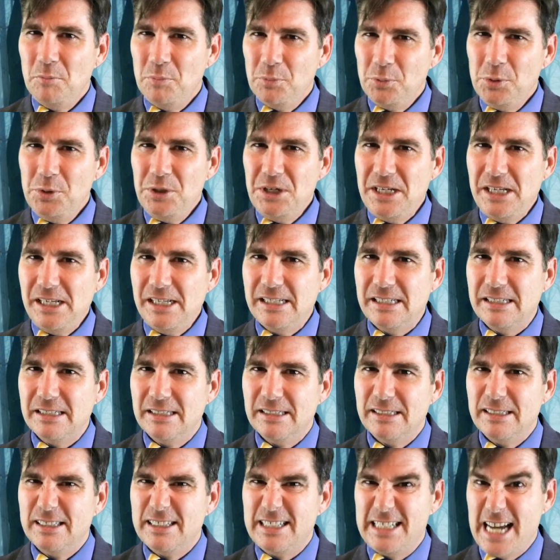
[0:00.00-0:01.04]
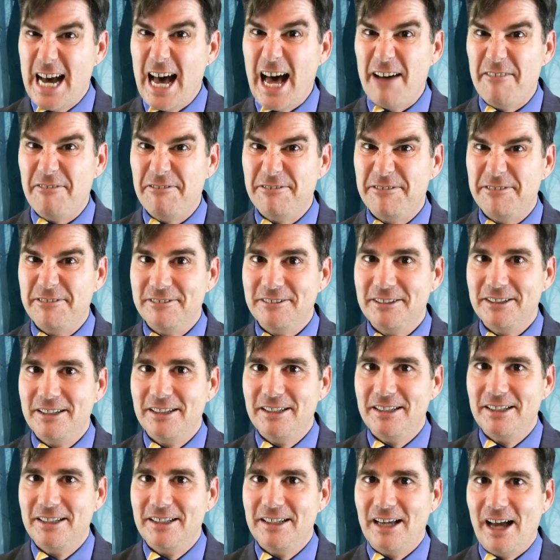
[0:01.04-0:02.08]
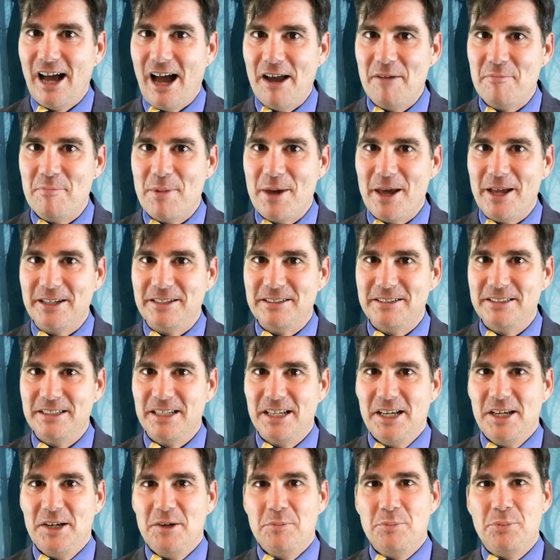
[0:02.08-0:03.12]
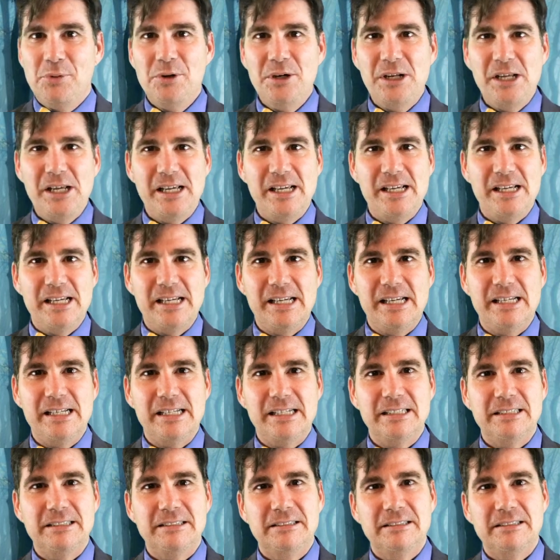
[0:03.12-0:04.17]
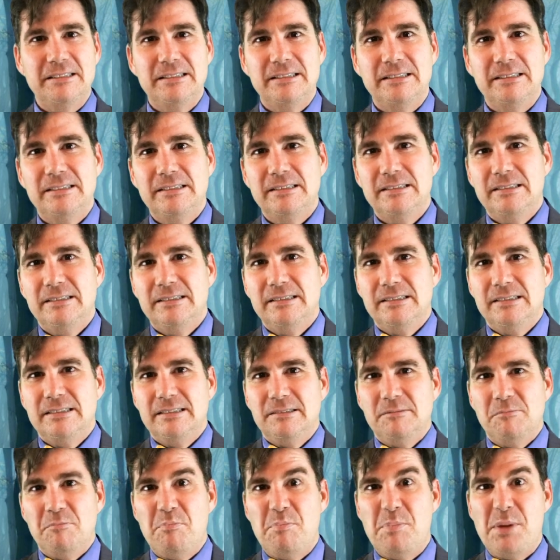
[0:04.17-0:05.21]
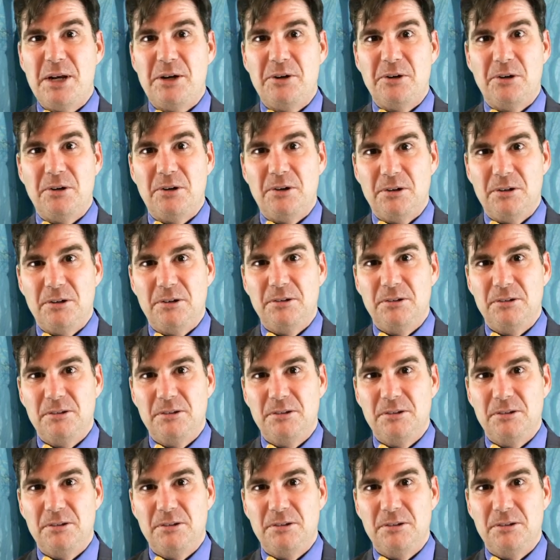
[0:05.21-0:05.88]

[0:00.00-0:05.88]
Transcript: Pretty tough, I bet. Pretty bitter.